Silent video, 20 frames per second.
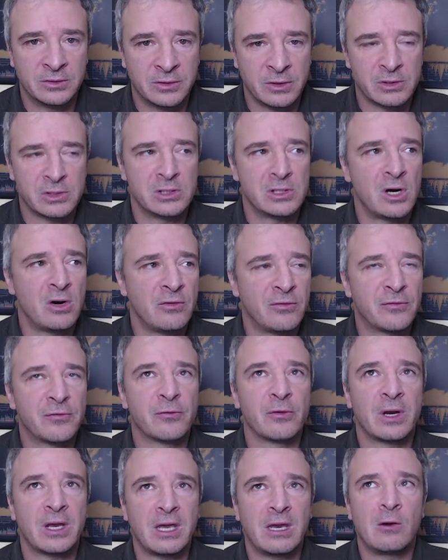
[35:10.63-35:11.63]
There's no
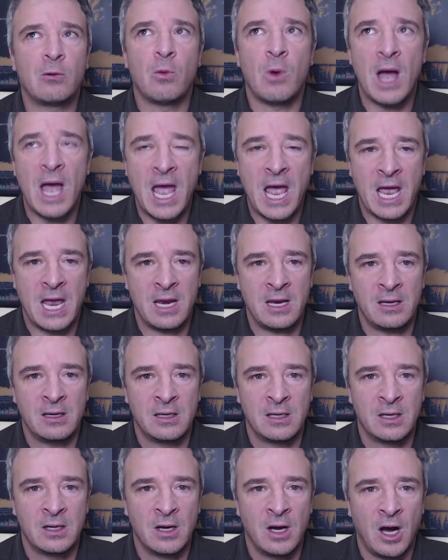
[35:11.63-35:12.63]
freaking way
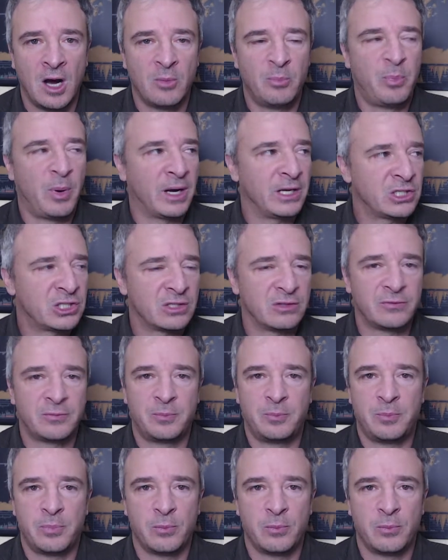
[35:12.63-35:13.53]
a bunch of